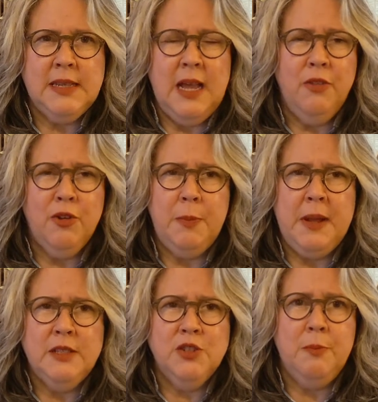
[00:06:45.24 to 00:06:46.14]
and how their
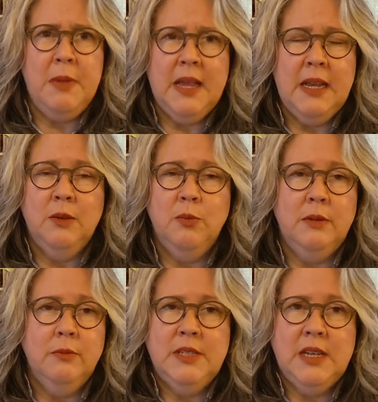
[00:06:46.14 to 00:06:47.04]
paints are made,
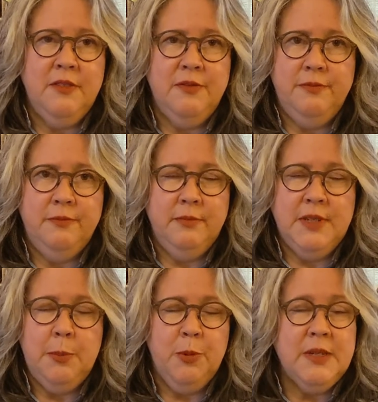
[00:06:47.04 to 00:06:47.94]
we dive
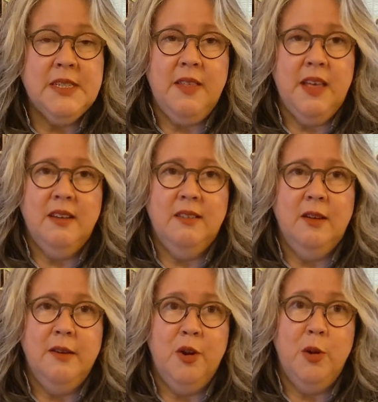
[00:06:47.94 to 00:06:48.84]
deeper into that
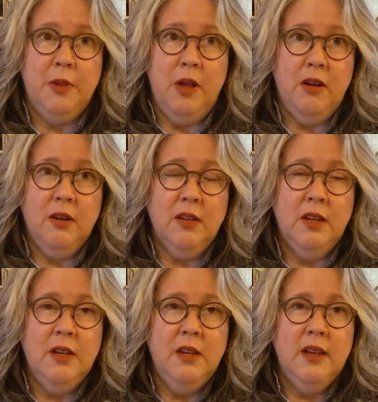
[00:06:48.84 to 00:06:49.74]
on our blog.
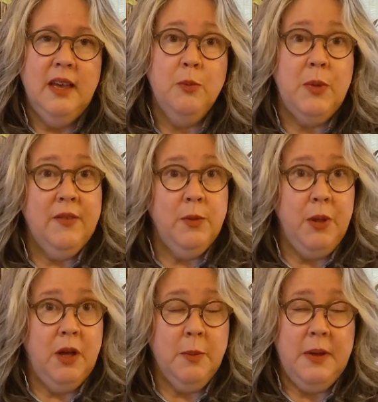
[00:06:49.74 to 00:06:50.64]
And we have a
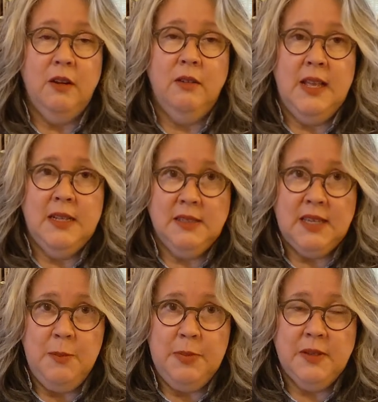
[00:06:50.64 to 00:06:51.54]
blog about our
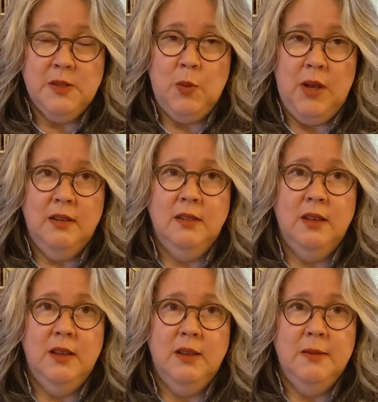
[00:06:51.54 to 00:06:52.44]
landscaping as well.
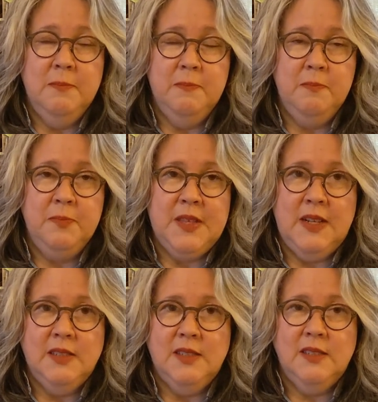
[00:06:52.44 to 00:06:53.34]

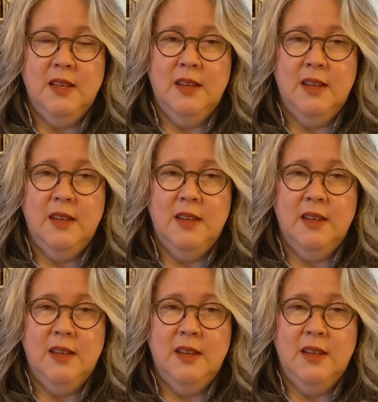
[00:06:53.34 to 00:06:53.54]
That's